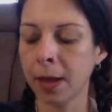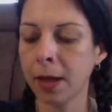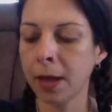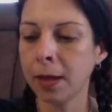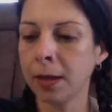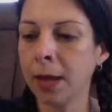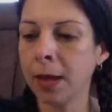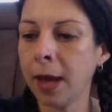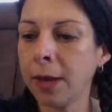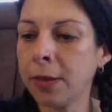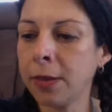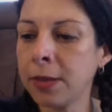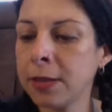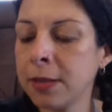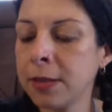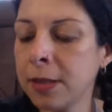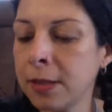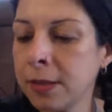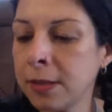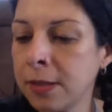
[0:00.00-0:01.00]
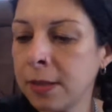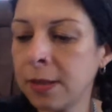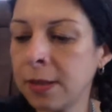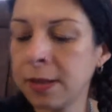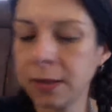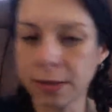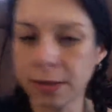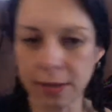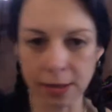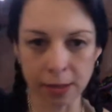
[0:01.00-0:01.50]
Yeah, this is
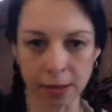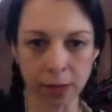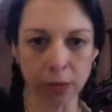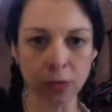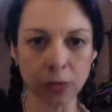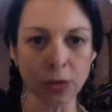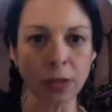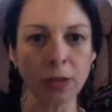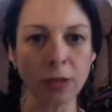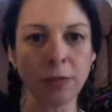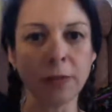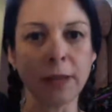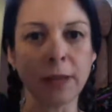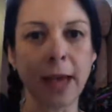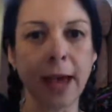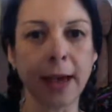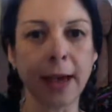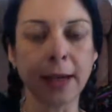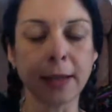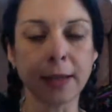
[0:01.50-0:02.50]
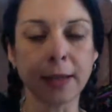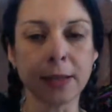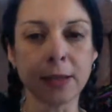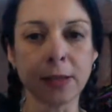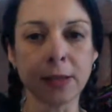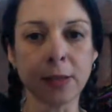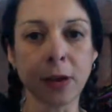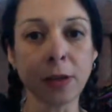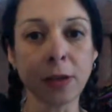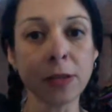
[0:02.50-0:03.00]
the illusion of lack, and this
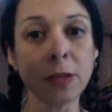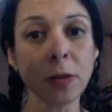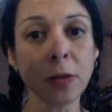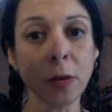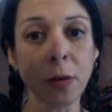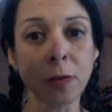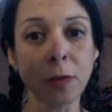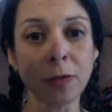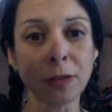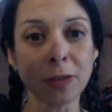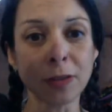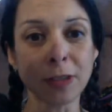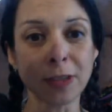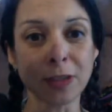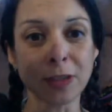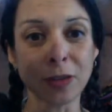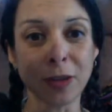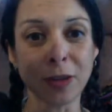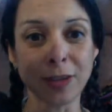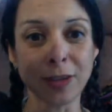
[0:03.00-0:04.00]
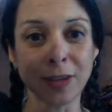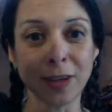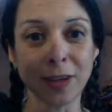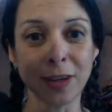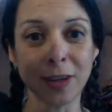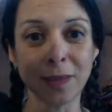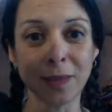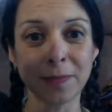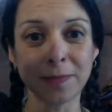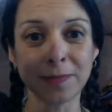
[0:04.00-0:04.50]
is also overlooked
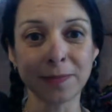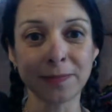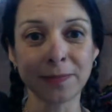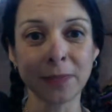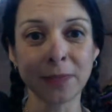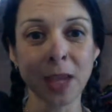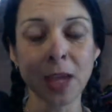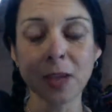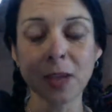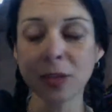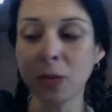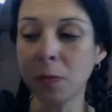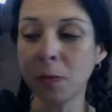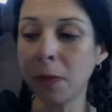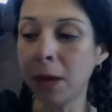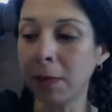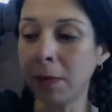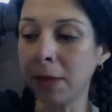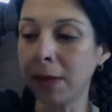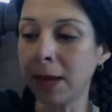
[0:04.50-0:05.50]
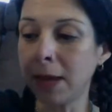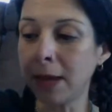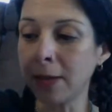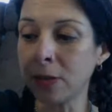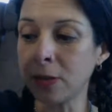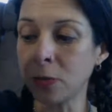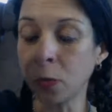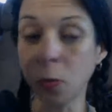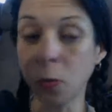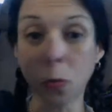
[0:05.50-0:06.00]
treasure. So maybe
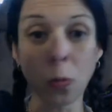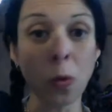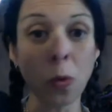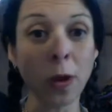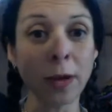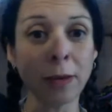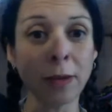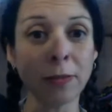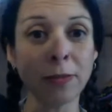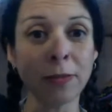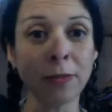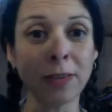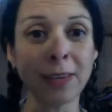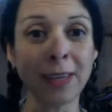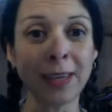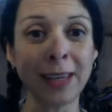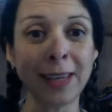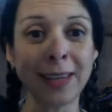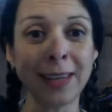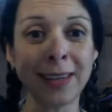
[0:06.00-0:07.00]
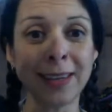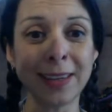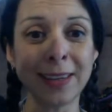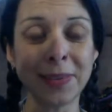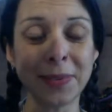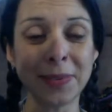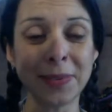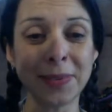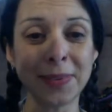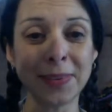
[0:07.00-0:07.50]
that's one of the
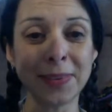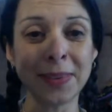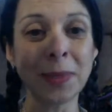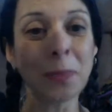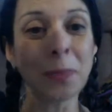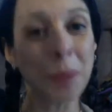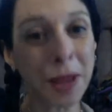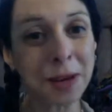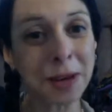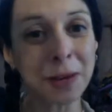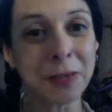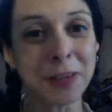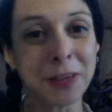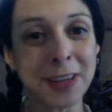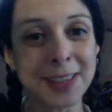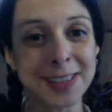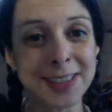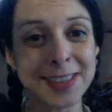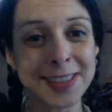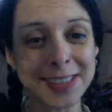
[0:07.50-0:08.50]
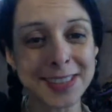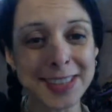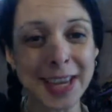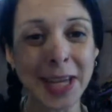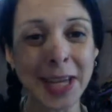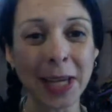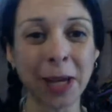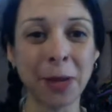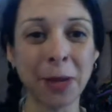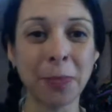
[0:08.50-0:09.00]
benefits to
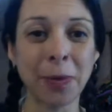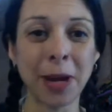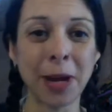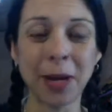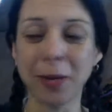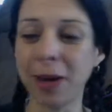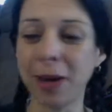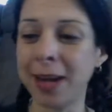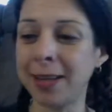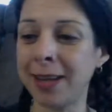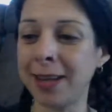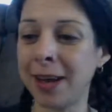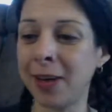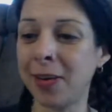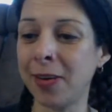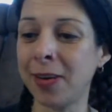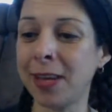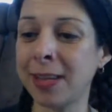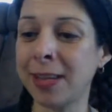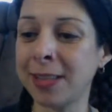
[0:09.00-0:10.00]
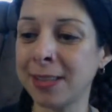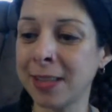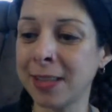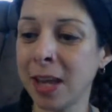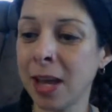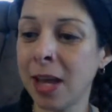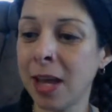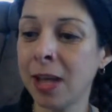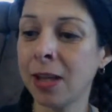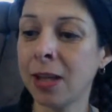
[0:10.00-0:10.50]
taking a break right now is
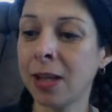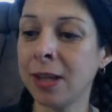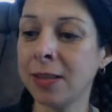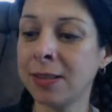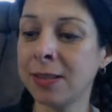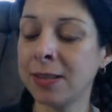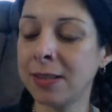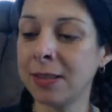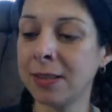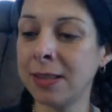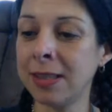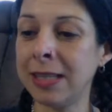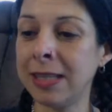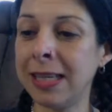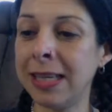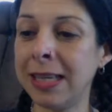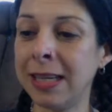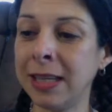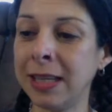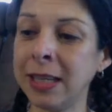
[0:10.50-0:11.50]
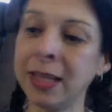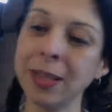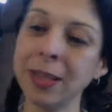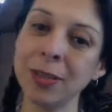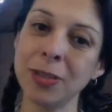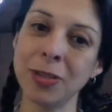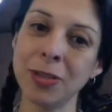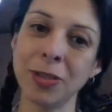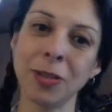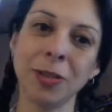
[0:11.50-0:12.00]

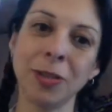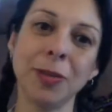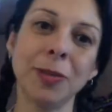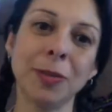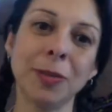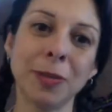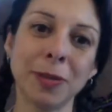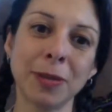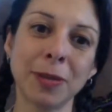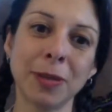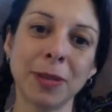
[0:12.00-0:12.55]
needing to,